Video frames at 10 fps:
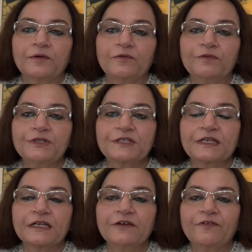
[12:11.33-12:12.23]
which
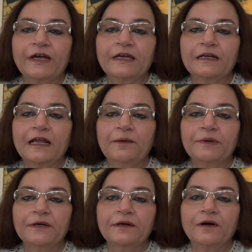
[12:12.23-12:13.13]
signify
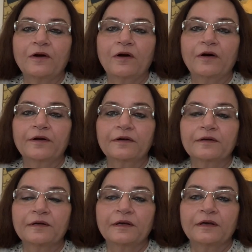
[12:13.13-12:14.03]
glamour or
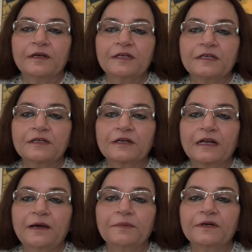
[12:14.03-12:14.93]

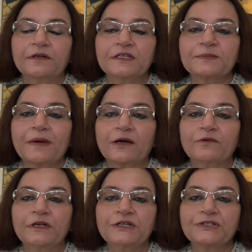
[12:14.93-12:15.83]
glamour,
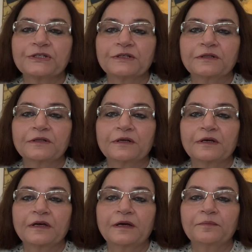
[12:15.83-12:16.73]
speculation,
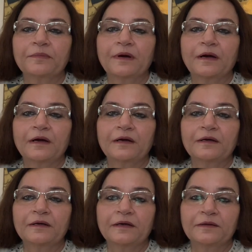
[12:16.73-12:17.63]

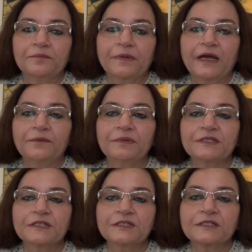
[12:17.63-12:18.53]
and
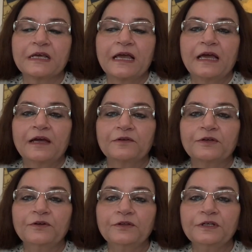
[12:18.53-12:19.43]
business.
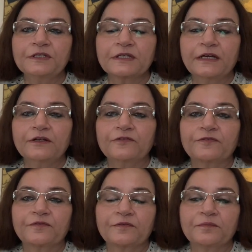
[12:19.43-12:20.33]
These kind of
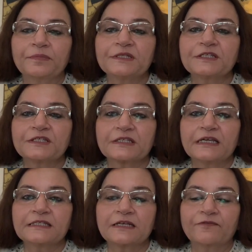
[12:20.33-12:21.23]
business
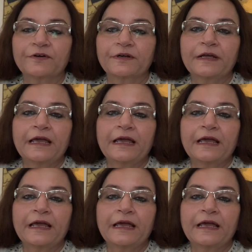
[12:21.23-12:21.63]
can suffer.